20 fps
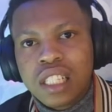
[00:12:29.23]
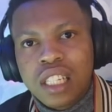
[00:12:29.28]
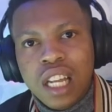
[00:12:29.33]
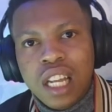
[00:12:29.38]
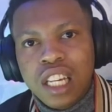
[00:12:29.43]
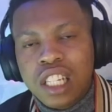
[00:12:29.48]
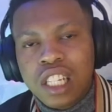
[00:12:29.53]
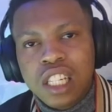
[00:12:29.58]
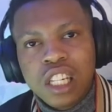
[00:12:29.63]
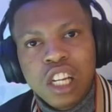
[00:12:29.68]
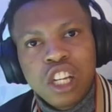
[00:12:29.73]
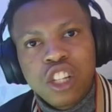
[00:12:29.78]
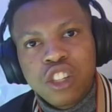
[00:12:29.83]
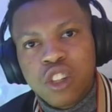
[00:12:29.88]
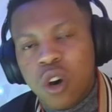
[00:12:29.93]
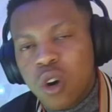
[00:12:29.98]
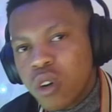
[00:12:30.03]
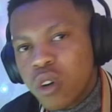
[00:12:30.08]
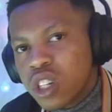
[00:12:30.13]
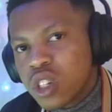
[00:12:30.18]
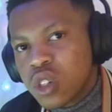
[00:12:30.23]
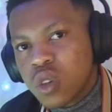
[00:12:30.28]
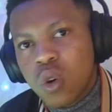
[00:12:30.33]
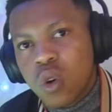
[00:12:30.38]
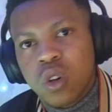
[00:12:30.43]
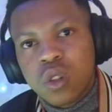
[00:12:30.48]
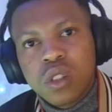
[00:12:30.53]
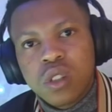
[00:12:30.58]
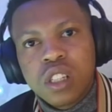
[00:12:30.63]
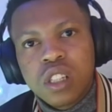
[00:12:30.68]
Like, go and
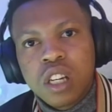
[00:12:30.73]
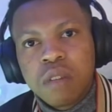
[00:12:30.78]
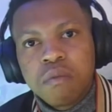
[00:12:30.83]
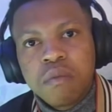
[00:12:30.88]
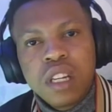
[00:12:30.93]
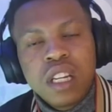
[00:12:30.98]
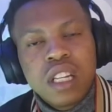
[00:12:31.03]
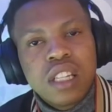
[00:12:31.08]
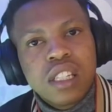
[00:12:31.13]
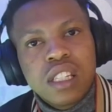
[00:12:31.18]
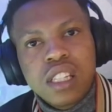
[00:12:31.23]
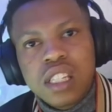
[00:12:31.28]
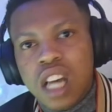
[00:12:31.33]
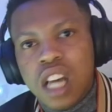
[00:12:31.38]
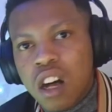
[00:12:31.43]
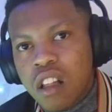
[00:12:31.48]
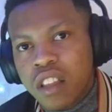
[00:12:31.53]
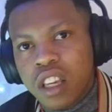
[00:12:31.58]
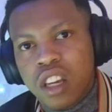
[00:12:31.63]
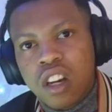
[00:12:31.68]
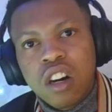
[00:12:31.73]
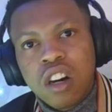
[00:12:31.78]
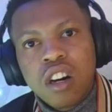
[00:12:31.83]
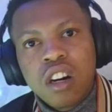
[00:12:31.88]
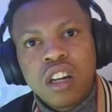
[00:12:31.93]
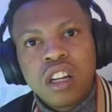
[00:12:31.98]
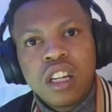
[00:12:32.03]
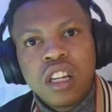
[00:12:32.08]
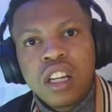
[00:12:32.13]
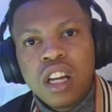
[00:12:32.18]
talk to them, see how they
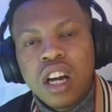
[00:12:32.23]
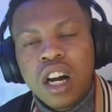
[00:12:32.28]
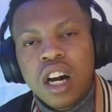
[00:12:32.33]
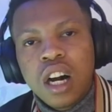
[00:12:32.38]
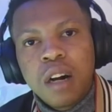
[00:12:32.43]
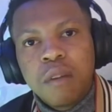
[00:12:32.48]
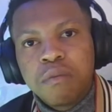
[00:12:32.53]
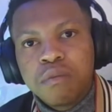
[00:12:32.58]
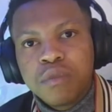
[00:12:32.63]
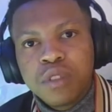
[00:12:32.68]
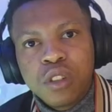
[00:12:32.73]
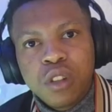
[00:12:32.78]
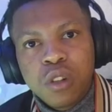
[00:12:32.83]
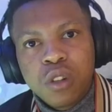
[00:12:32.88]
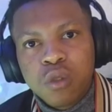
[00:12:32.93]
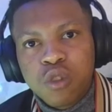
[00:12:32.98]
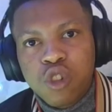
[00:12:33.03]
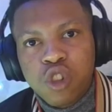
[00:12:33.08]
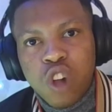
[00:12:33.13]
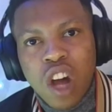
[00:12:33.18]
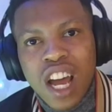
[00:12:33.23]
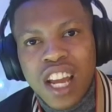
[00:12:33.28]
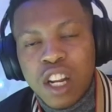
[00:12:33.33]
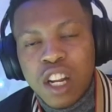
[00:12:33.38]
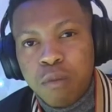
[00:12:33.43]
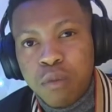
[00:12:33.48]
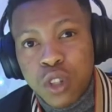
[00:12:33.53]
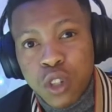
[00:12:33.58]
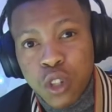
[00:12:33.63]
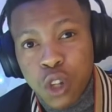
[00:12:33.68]
are, you know, try and
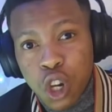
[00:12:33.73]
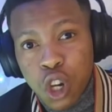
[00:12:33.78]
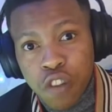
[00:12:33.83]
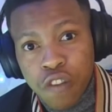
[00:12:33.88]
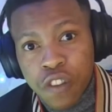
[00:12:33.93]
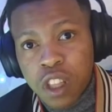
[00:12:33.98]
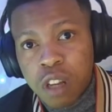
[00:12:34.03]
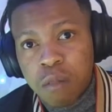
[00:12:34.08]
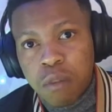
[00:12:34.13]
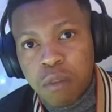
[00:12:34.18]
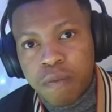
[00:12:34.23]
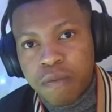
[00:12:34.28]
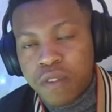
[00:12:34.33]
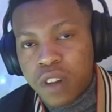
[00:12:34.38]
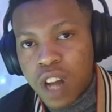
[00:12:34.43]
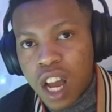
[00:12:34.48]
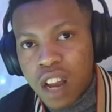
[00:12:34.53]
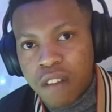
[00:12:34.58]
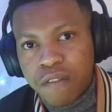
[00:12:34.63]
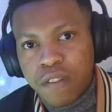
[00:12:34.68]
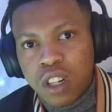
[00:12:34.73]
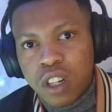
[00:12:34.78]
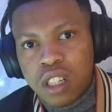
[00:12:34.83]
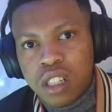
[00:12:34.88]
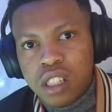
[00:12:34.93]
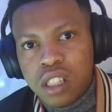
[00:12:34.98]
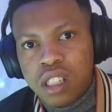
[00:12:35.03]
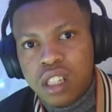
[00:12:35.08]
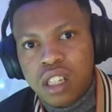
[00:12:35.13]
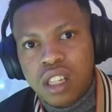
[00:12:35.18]
observe them at
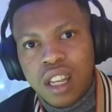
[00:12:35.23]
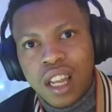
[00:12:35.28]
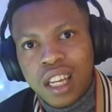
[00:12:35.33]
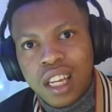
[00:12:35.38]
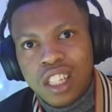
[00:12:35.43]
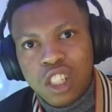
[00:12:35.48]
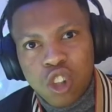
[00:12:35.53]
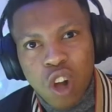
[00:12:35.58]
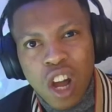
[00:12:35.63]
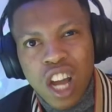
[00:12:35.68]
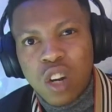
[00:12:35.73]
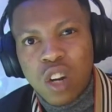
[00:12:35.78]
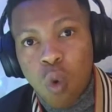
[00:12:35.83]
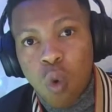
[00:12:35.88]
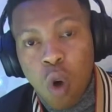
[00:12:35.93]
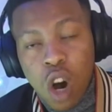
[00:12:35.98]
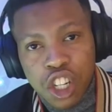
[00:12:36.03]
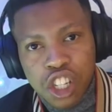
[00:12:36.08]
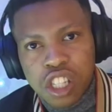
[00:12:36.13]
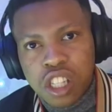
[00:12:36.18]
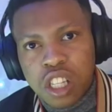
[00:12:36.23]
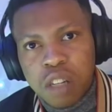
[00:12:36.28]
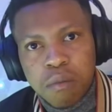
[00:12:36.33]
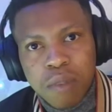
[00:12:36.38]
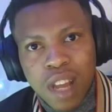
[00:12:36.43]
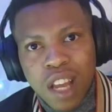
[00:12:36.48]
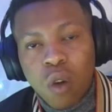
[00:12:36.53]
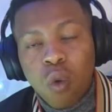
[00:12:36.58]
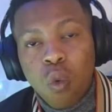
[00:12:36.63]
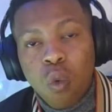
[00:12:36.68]
first, like try and watch them,
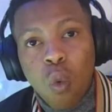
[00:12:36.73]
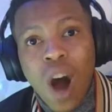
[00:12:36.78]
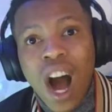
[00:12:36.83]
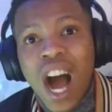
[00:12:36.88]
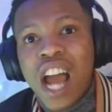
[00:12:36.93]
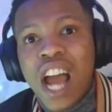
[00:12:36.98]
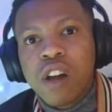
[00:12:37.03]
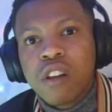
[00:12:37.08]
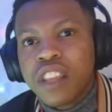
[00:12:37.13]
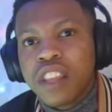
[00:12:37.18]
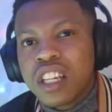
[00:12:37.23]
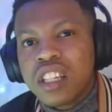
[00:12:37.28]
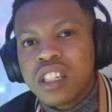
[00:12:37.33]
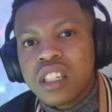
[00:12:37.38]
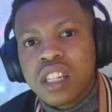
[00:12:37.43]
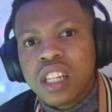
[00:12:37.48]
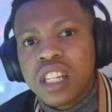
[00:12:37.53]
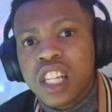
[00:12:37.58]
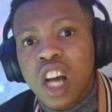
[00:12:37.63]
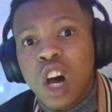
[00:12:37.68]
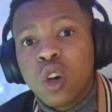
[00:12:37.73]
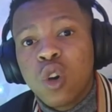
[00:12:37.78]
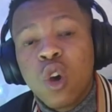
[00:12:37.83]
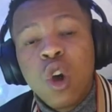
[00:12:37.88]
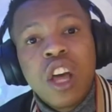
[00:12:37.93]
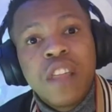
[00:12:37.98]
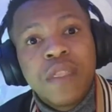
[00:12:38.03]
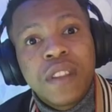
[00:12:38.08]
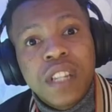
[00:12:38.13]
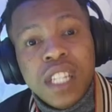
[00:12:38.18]
like why are they sitting down,
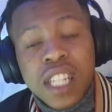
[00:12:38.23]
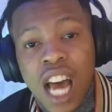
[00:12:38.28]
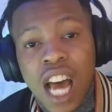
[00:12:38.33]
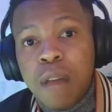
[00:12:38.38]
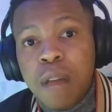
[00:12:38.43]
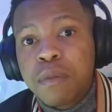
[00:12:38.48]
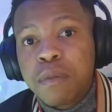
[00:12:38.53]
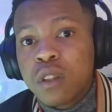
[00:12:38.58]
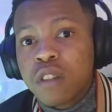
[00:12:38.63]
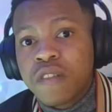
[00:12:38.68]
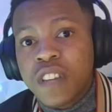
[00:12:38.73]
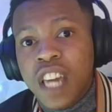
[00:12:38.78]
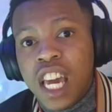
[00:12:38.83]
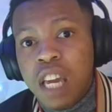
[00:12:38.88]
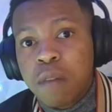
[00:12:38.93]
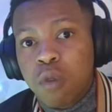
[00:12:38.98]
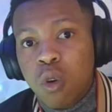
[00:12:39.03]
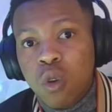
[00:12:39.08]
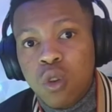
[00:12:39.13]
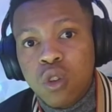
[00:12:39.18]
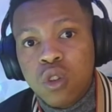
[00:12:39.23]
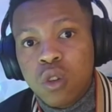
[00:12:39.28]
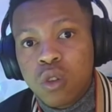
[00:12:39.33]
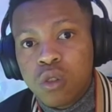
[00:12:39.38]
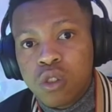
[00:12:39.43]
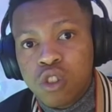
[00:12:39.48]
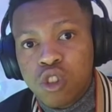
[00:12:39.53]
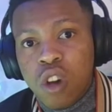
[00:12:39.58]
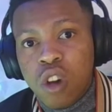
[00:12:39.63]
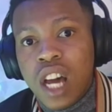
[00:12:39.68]
the types of game, also
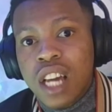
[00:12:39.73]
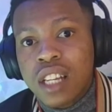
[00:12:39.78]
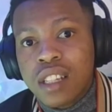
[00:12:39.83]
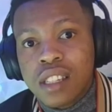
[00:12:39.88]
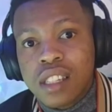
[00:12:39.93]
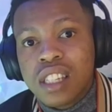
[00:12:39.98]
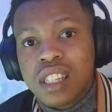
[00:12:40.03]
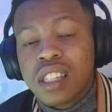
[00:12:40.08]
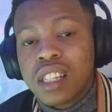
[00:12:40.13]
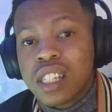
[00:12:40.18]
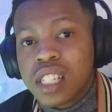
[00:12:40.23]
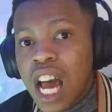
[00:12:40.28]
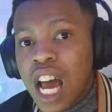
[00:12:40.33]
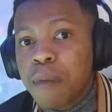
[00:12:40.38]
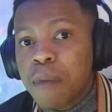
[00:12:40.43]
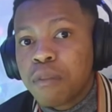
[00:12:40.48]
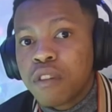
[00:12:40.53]
try and see the type of game